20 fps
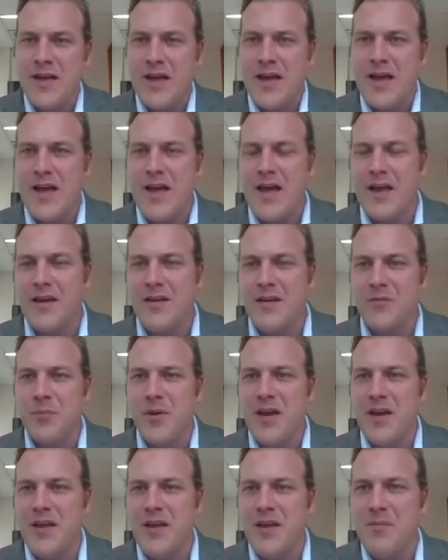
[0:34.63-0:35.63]
and has
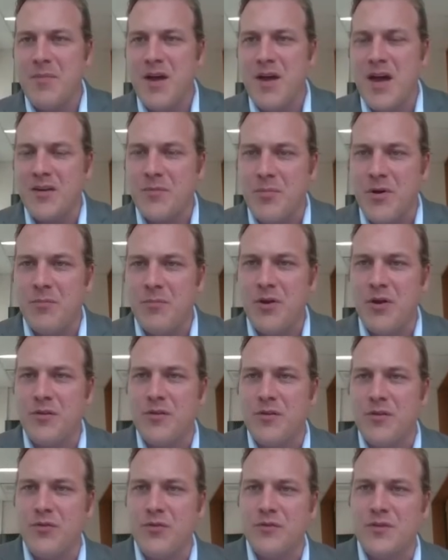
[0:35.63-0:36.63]
been earmarked by both
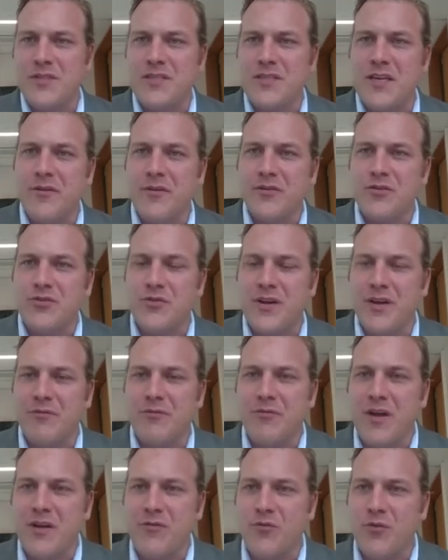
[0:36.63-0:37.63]
the Northern Territory and
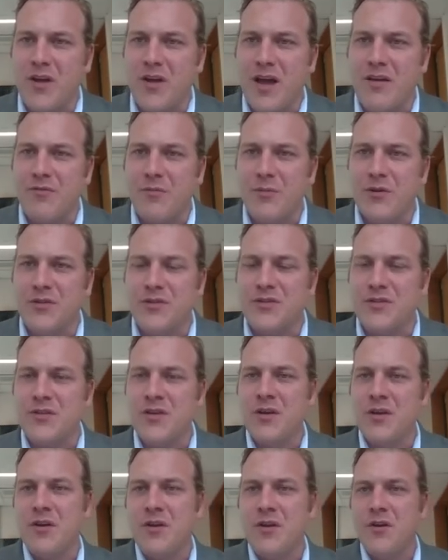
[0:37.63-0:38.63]
federal governments